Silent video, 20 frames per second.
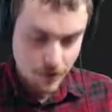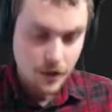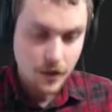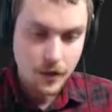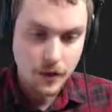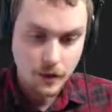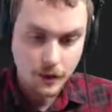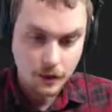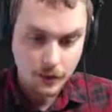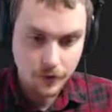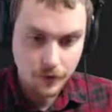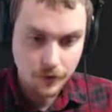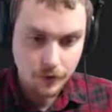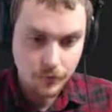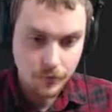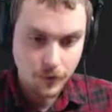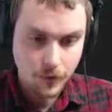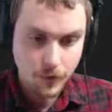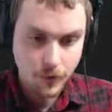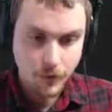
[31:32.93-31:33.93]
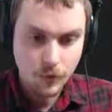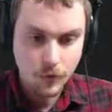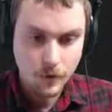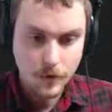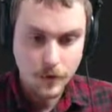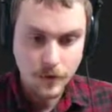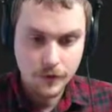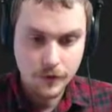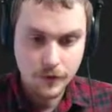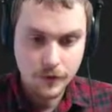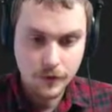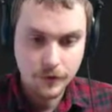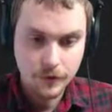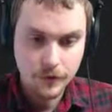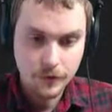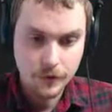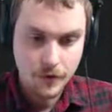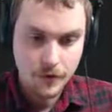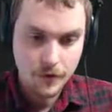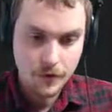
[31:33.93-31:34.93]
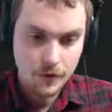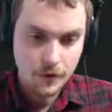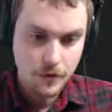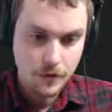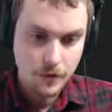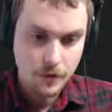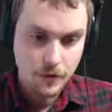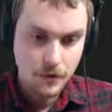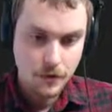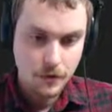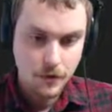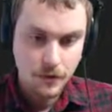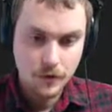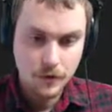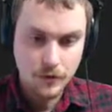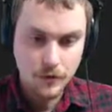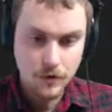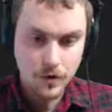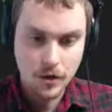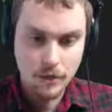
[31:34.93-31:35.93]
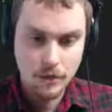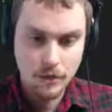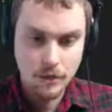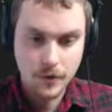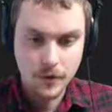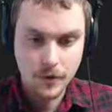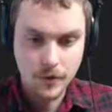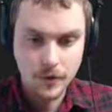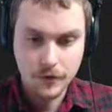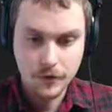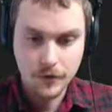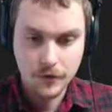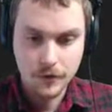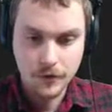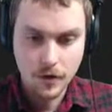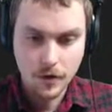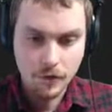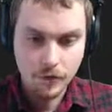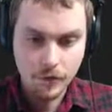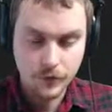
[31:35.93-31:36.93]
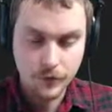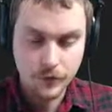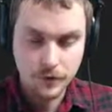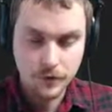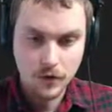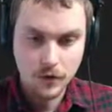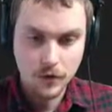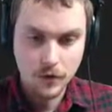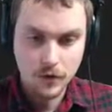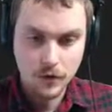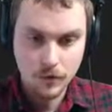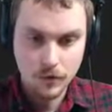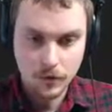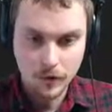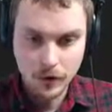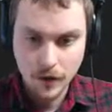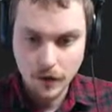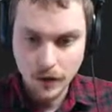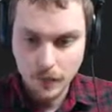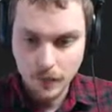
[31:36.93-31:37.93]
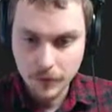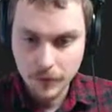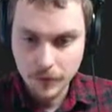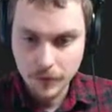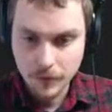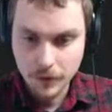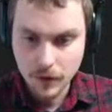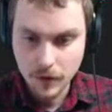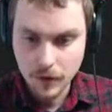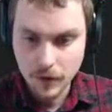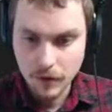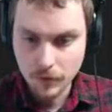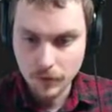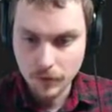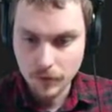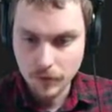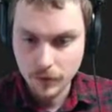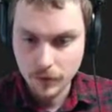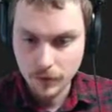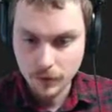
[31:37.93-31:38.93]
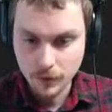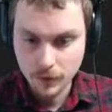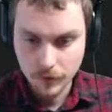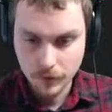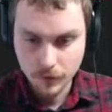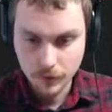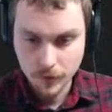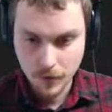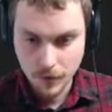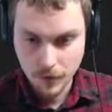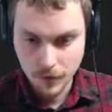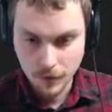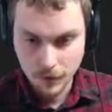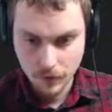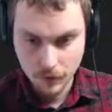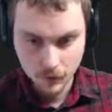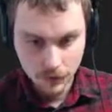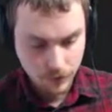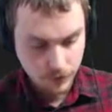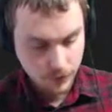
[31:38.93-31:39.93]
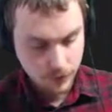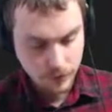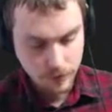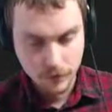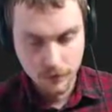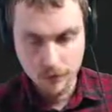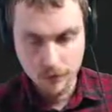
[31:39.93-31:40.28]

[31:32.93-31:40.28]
and request Dropbox authorization code app key equals, oh my goodness.